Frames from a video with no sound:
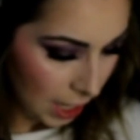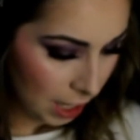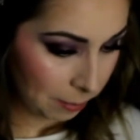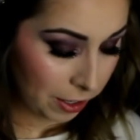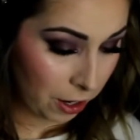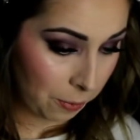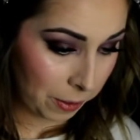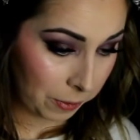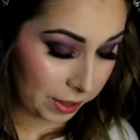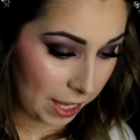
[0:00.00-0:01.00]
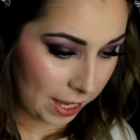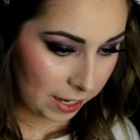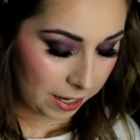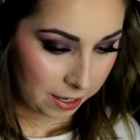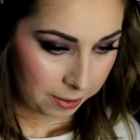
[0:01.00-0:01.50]
I'm going to go in with that
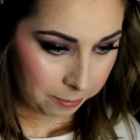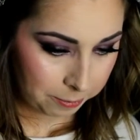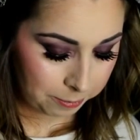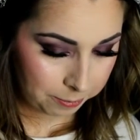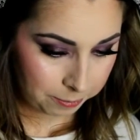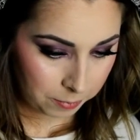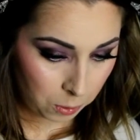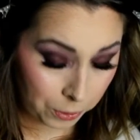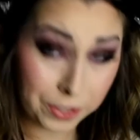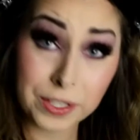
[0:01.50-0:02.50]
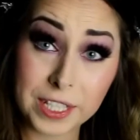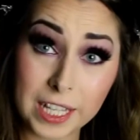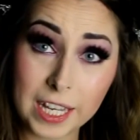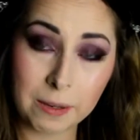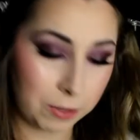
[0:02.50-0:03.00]
oil
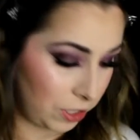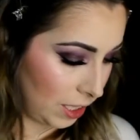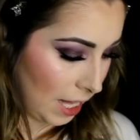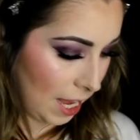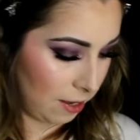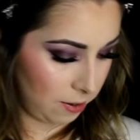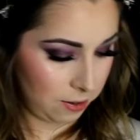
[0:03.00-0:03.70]
slick, which is that